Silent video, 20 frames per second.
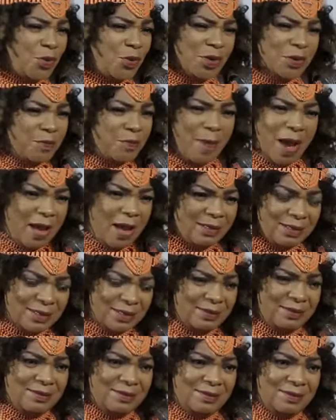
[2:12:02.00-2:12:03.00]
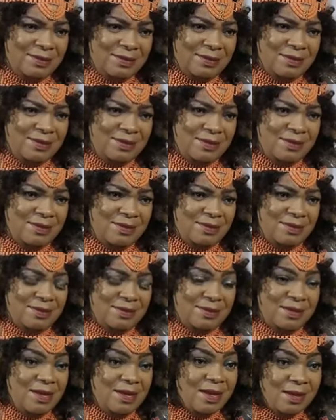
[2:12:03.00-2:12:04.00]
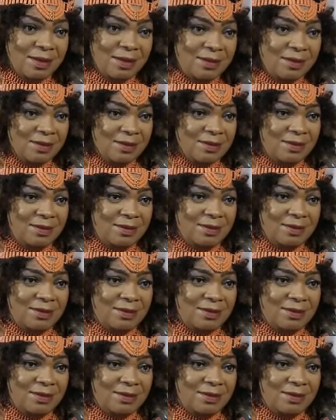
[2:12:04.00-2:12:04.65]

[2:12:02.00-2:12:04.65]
Are you going mad? Huh?